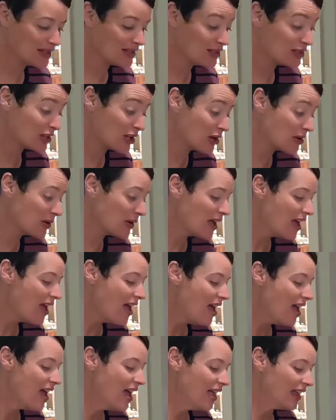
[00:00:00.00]
So
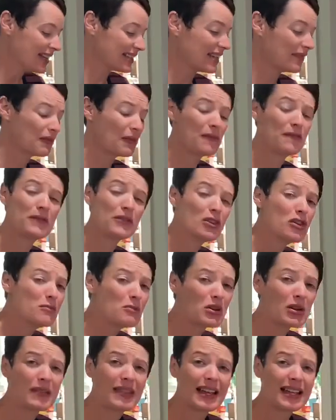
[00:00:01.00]
I have a few
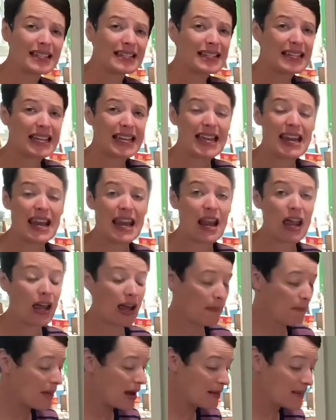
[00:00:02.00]
more things to get.
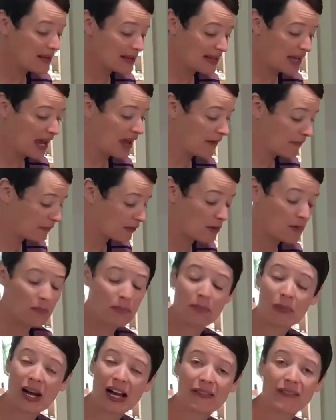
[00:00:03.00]
Maybe for
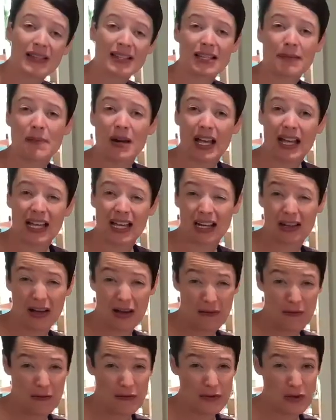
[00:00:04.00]
breakfast, I'll probably get
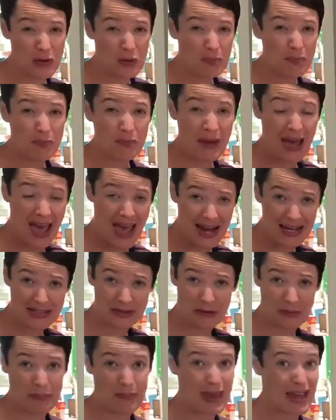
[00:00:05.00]
a few packs
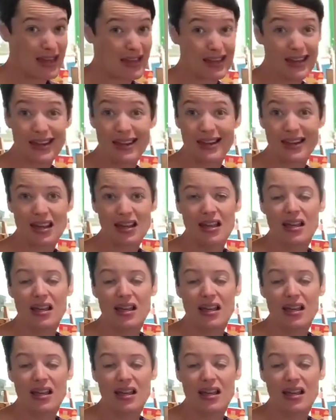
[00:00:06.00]
of bacon.